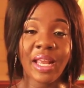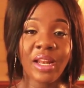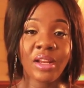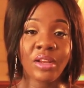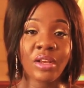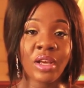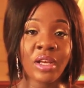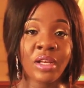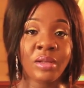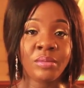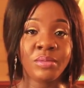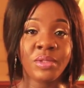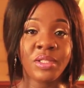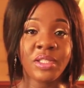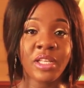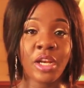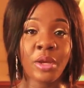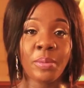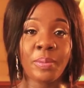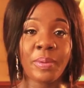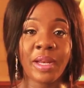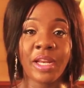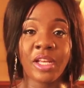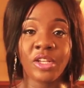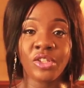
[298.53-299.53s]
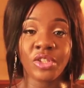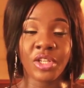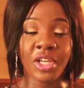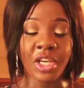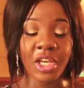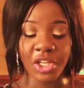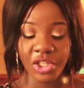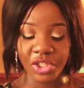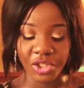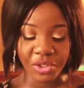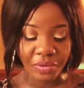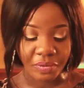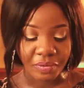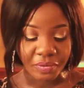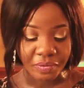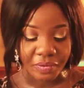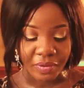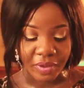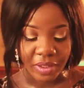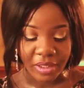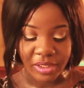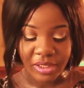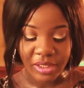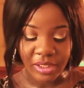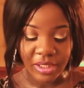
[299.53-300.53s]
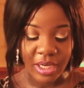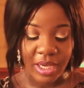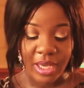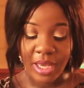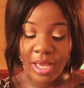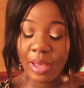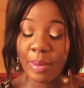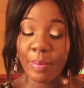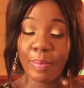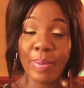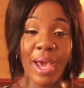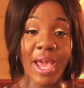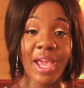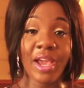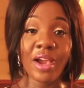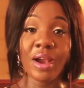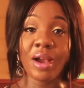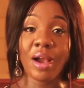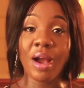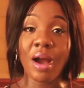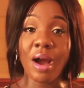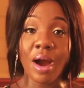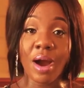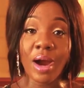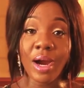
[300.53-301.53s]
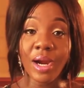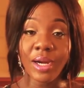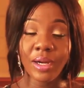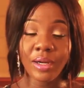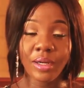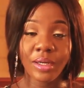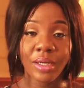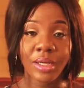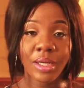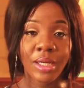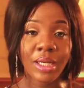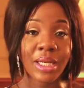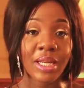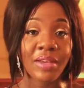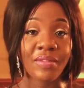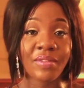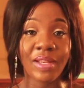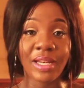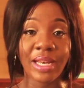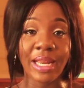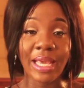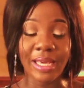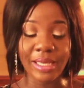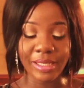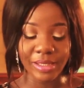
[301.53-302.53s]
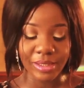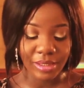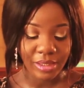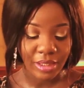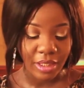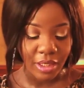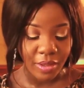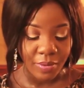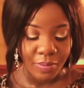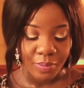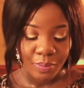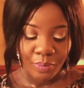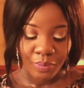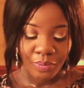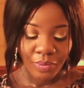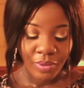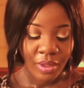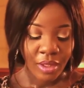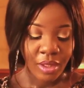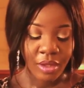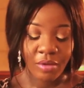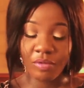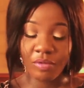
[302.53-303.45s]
set up an education fund, buy a car, leave a legacy,